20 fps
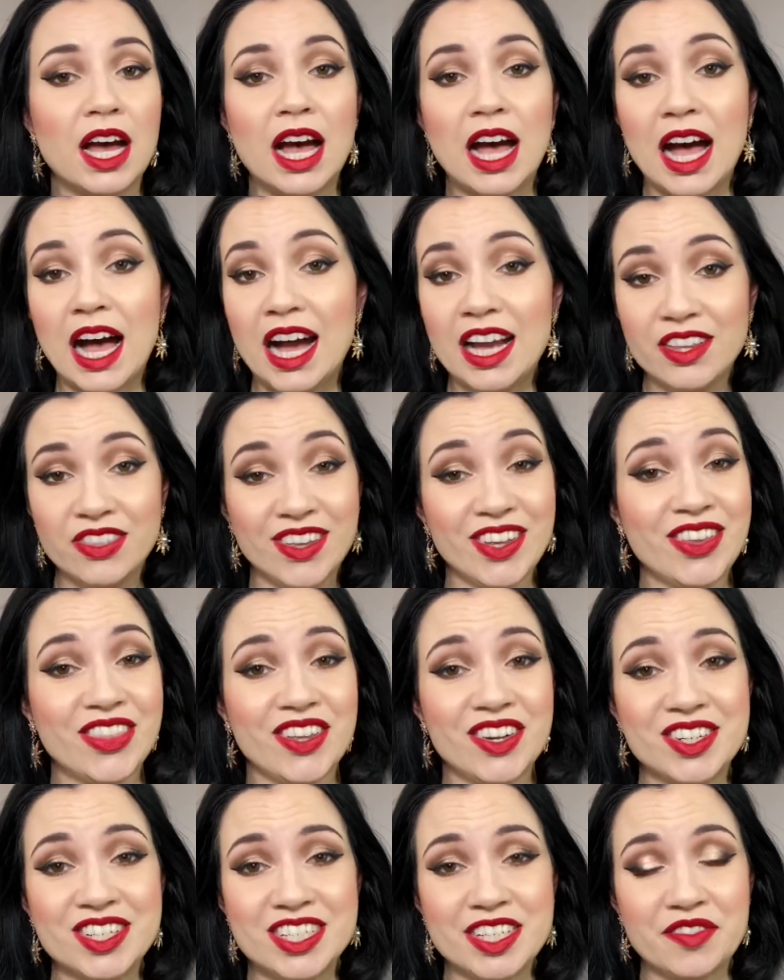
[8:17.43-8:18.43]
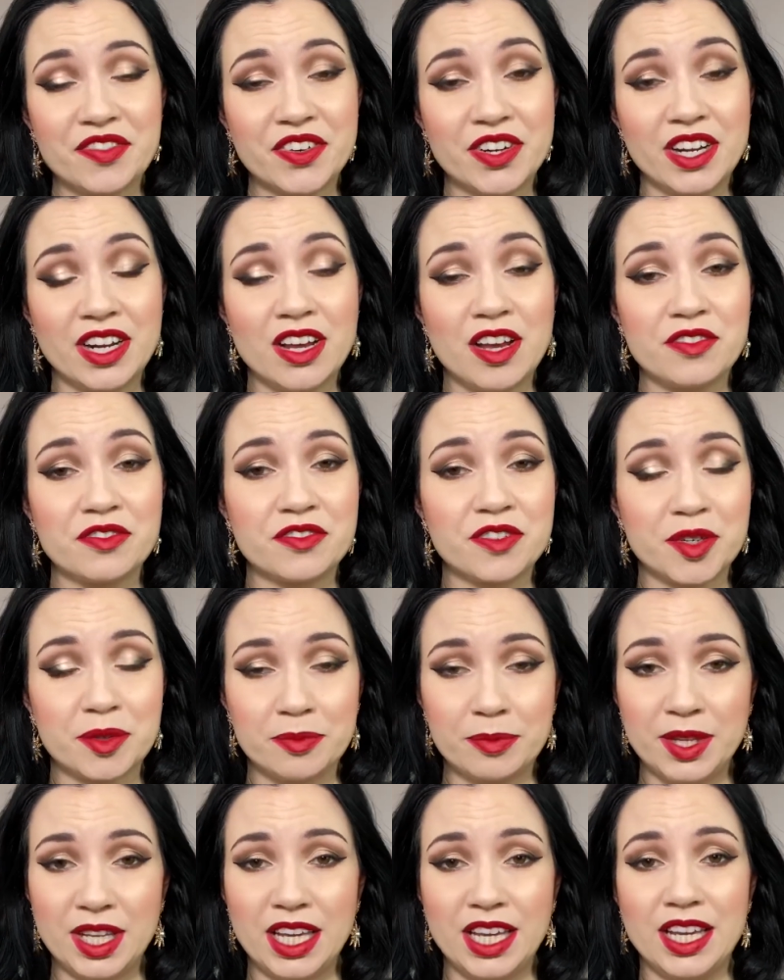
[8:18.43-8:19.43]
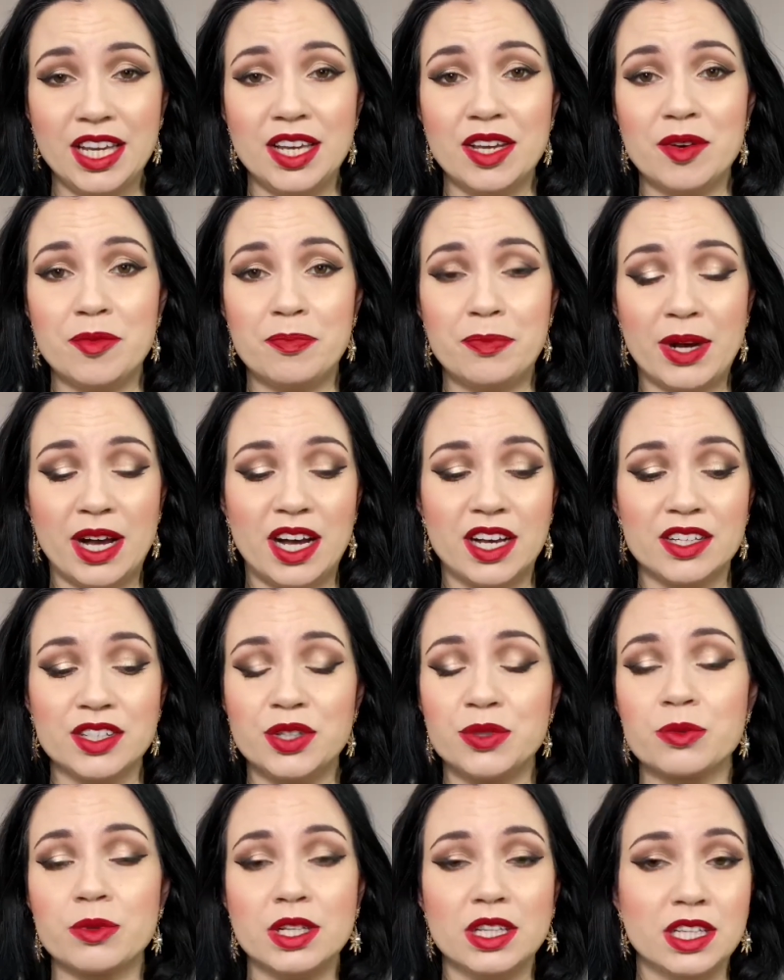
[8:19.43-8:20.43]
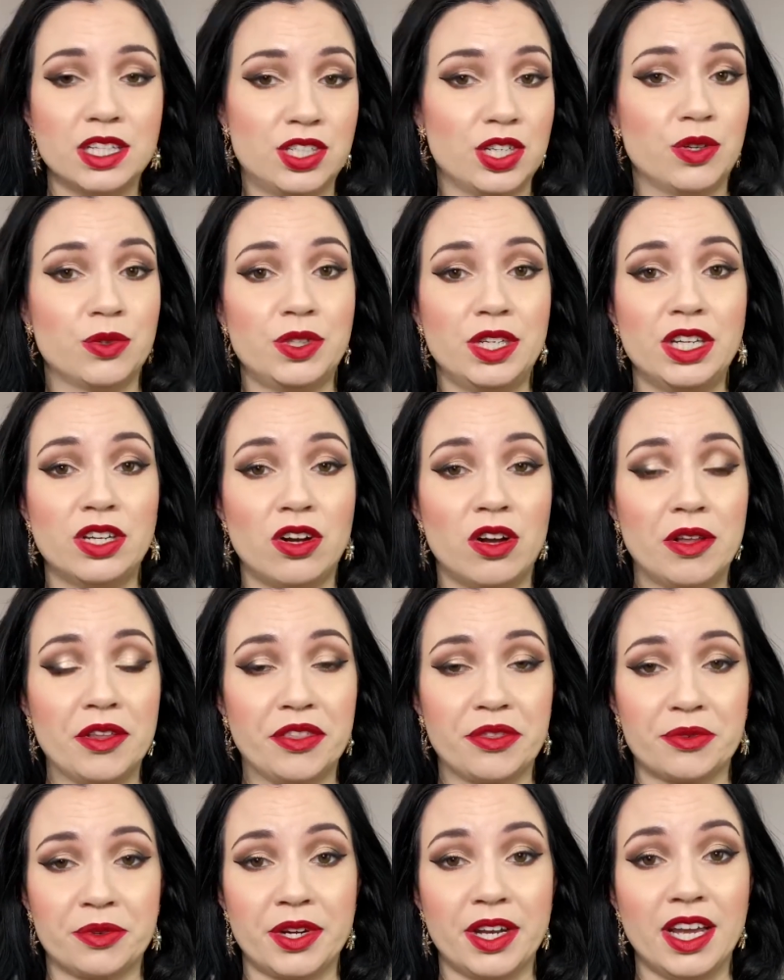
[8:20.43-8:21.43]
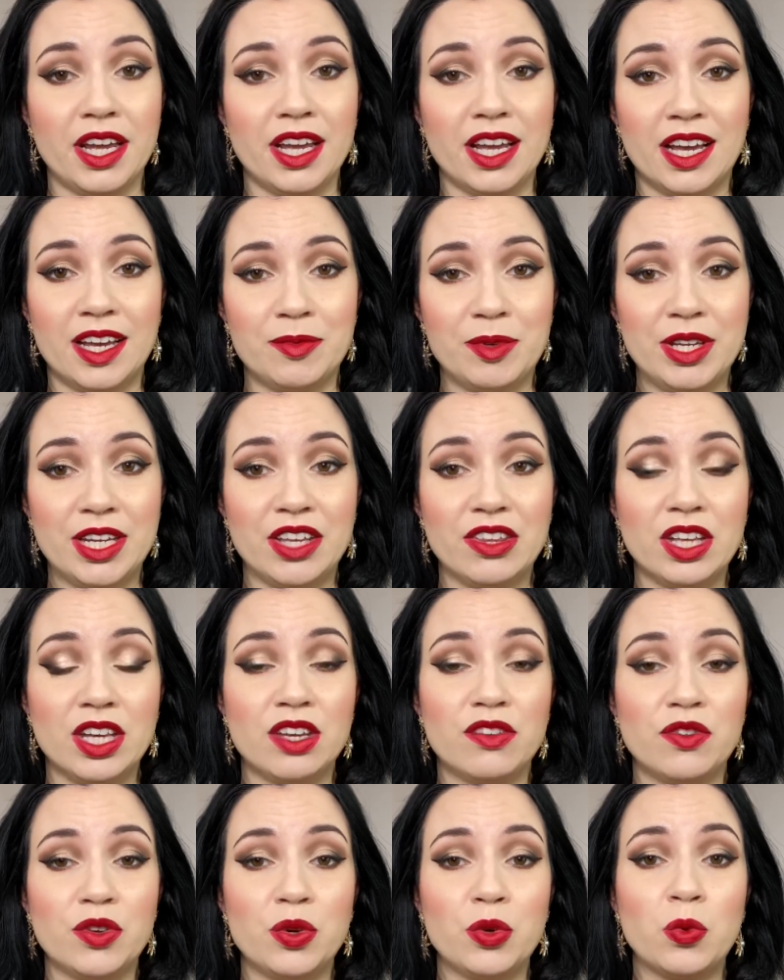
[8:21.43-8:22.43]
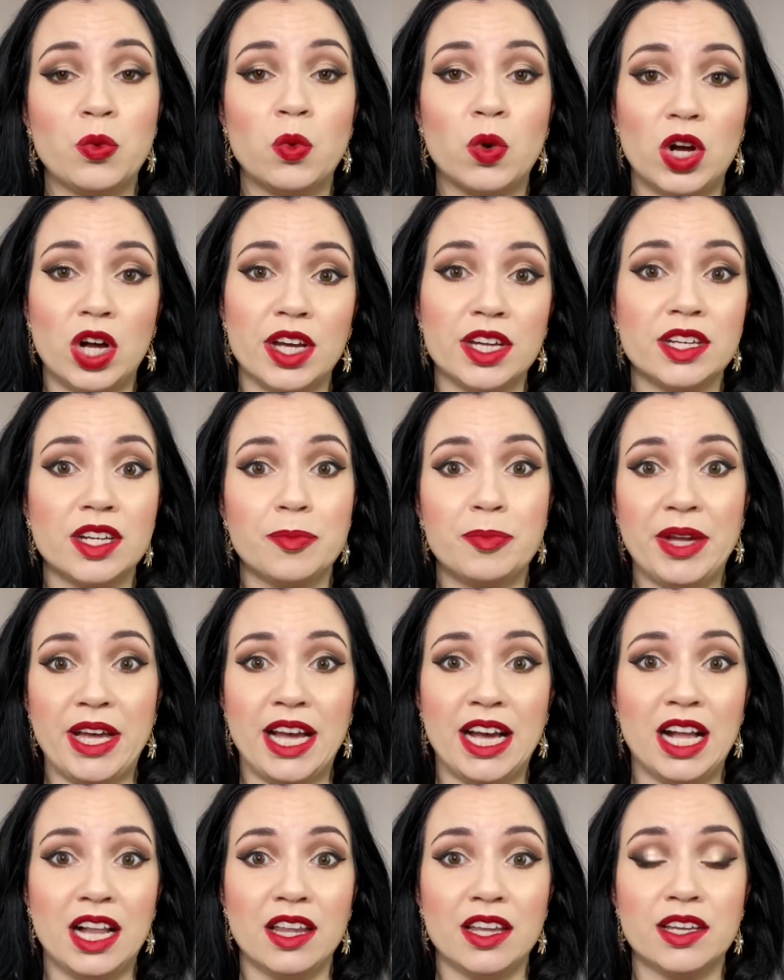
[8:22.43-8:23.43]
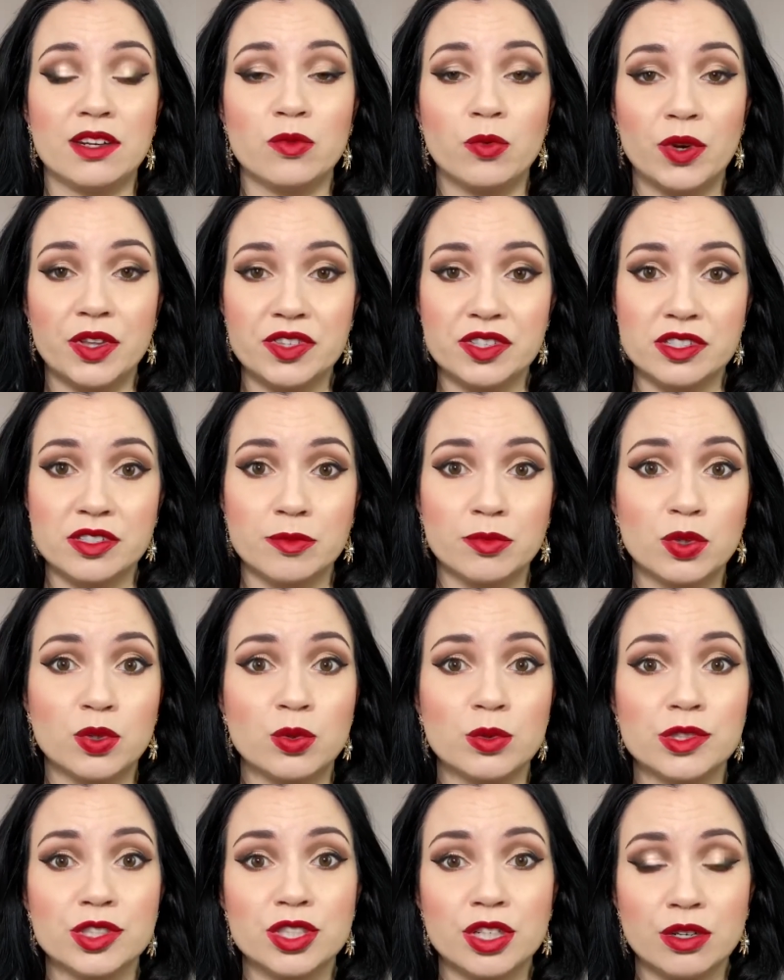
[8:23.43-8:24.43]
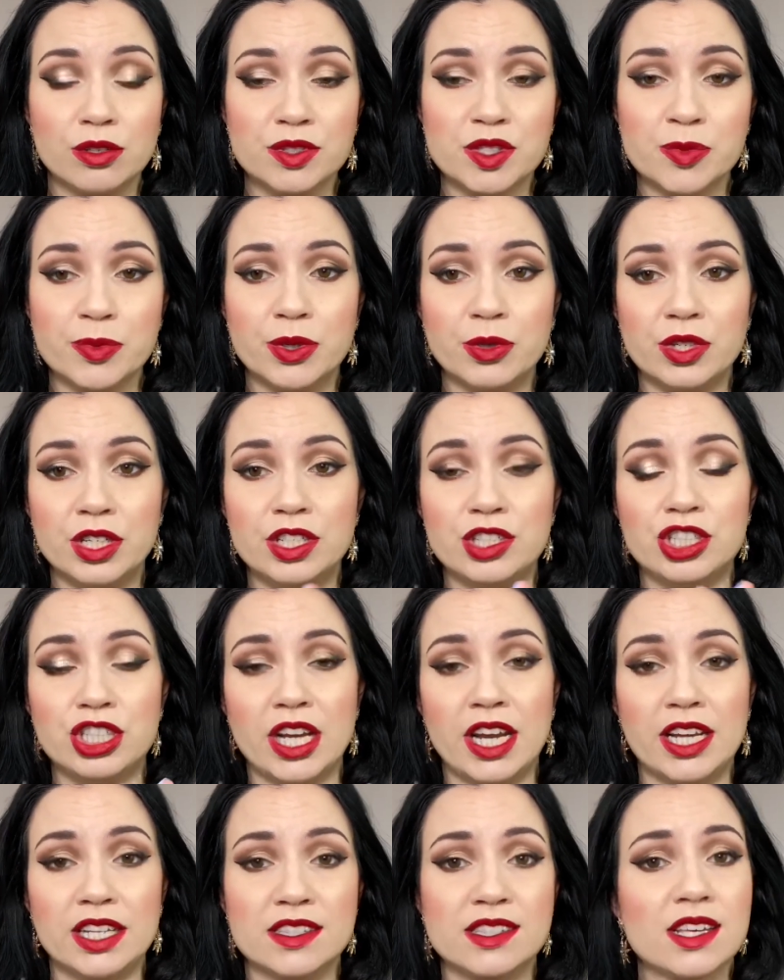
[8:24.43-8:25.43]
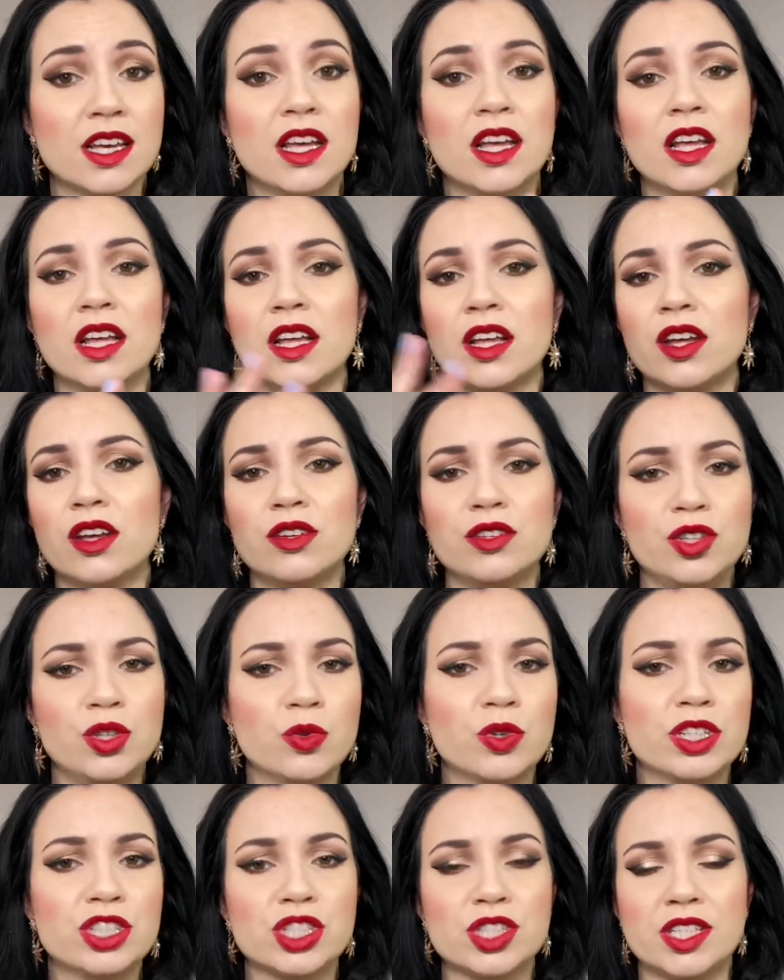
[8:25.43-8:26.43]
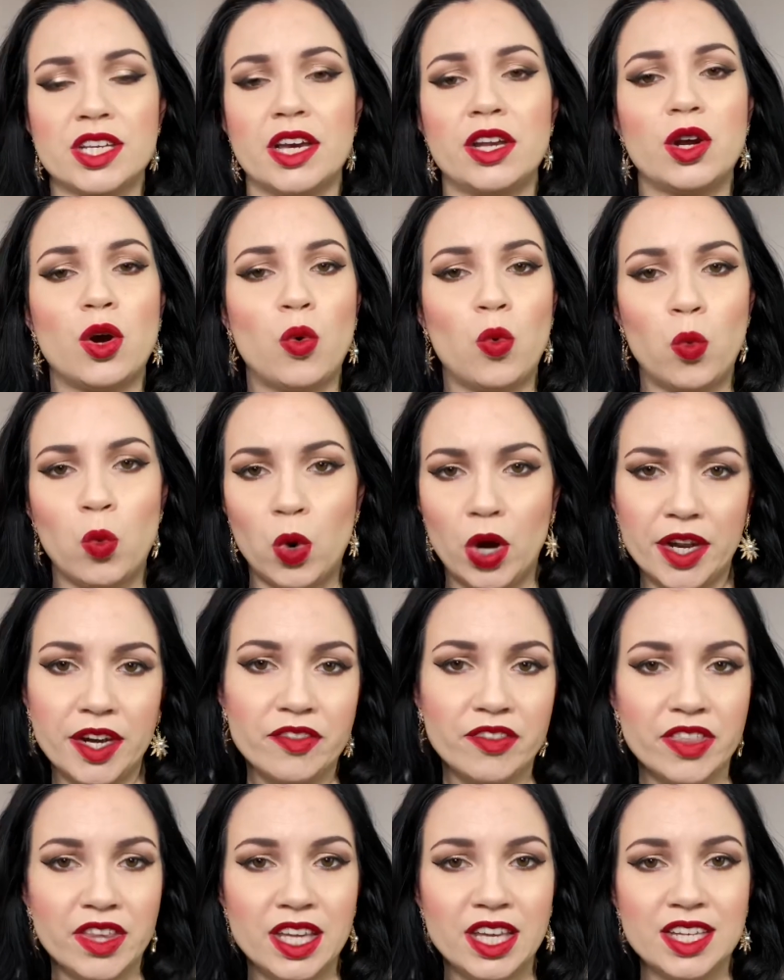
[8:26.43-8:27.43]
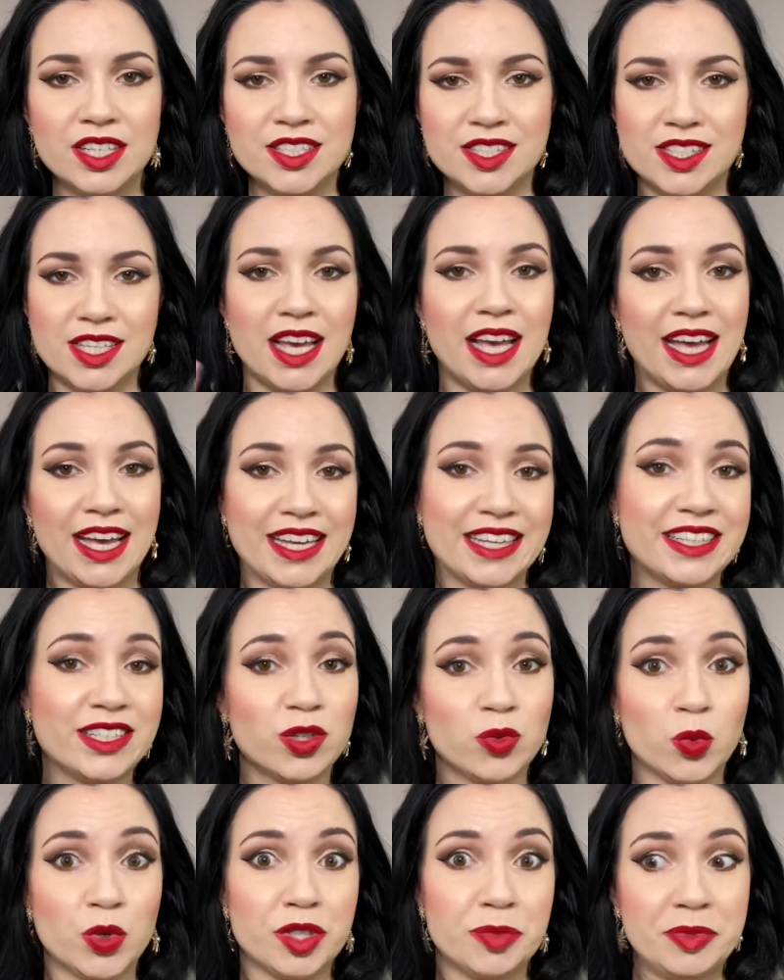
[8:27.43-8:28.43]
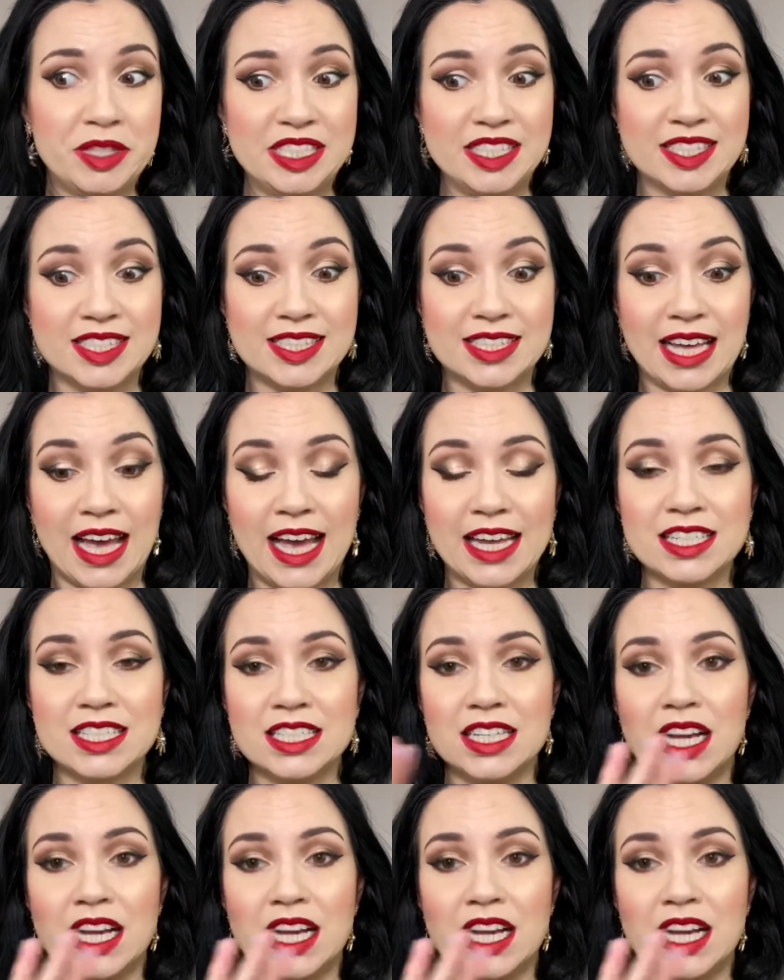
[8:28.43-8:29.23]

I think they're different enough for me, but you really don't need all three. I mean, I think if you want a palette with some cool tone smoky shades, you could just get one of these and would be set.